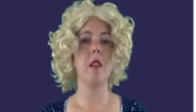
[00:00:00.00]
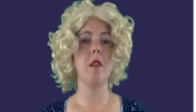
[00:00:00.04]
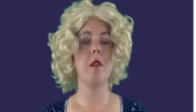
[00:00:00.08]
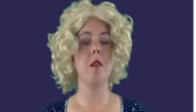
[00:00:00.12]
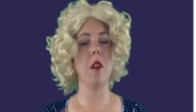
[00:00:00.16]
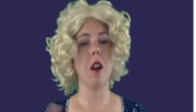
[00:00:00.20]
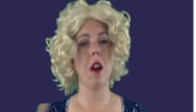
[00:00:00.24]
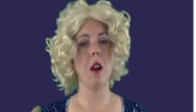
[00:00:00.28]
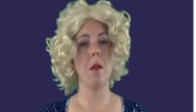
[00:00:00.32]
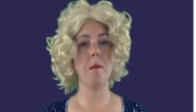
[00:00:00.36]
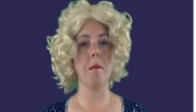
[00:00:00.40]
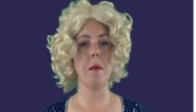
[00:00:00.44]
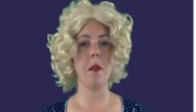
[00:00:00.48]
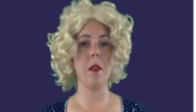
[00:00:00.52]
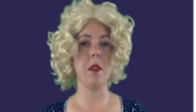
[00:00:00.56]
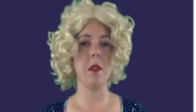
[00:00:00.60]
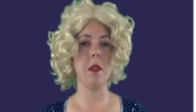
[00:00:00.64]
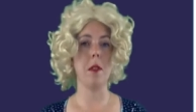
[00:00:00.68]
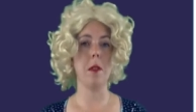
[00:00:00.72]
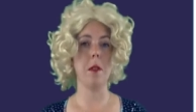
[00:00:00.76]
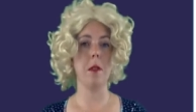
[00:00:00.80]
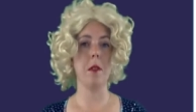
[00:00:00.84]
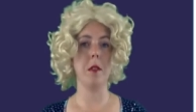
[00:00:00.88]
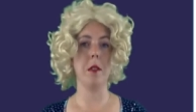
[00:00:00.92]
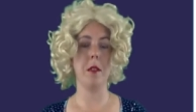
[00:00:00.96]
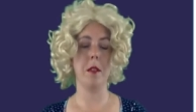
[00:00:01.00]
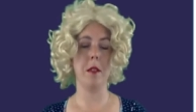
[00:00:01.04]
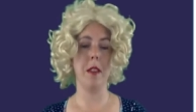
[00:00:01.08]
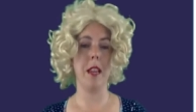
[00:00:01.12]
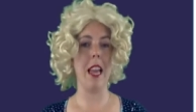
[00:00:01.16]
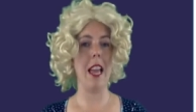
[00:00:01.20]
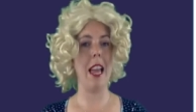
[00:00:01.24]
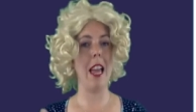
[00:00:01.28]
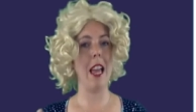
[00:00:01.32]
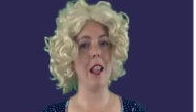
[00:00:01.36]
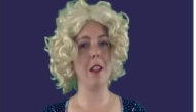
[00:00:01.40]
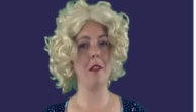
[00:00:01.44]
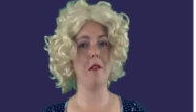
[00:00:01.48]
for our muscles,
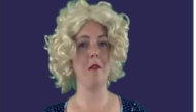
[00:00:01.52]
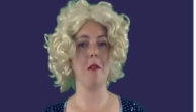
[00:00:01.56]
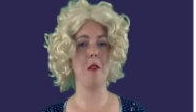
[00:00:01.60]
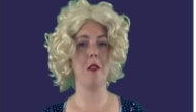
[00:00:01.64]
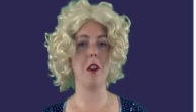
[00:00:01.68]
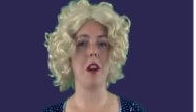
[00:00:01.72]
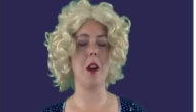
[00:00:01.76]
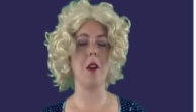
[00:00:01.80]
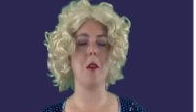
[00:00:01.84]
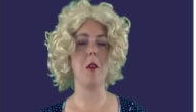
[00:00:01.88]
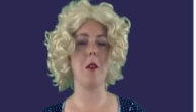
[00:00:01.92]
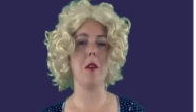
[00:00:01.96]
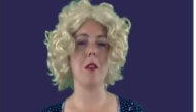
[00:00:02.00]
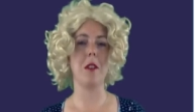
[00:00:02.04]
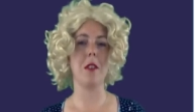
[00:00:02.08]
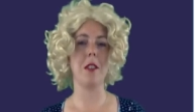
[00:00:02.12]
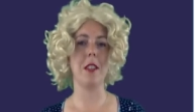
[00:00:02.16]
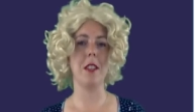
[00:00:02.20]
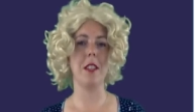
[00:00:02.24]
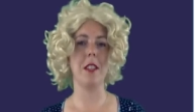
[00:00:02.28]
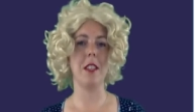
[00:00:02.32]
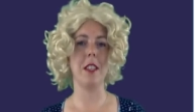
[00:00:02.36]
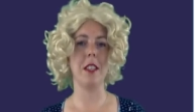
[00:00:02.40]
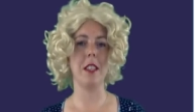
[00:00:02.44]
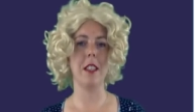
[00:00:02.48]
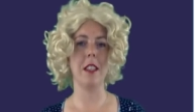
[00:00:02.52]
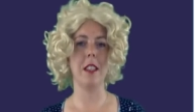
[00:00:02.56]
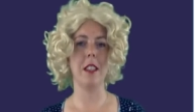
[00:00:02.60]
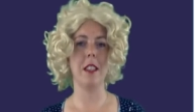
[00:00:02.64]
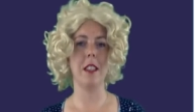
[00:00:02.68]
and for our oxygen.